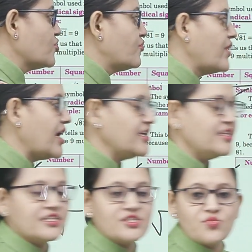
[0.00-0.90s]
To
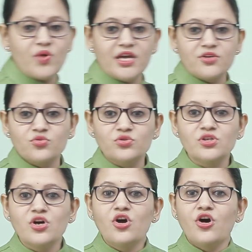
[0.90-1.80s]
find the square root
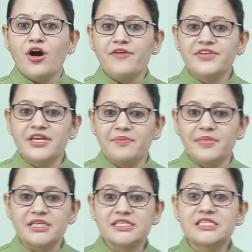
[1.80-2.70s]
of the
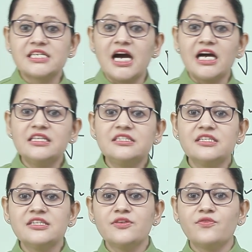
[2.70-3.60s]
number, start
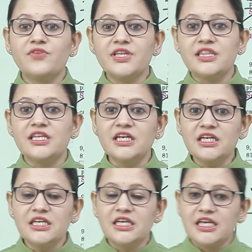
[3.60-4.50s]
with the
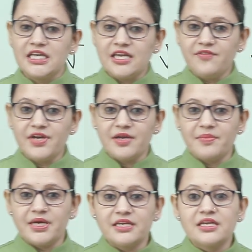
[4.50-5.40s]
given
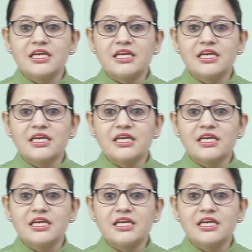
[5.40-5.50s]
number.